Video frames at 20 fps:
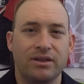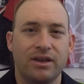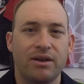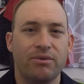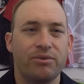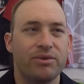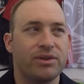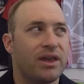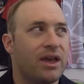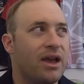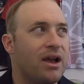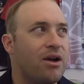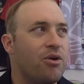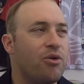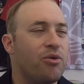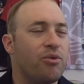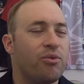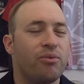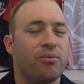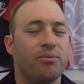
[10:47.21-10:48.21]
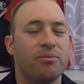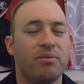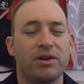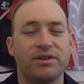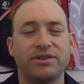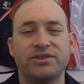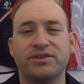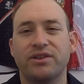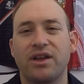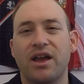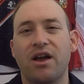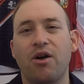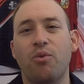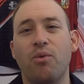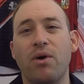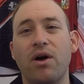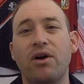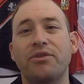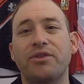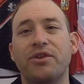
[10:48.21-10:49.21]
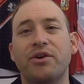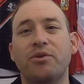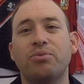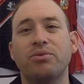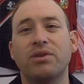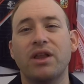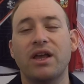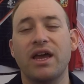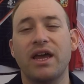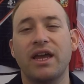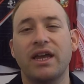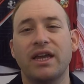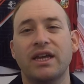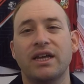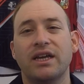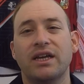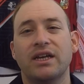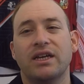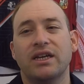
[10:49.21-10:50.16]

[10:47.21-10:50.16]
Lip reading: and with how well they'll play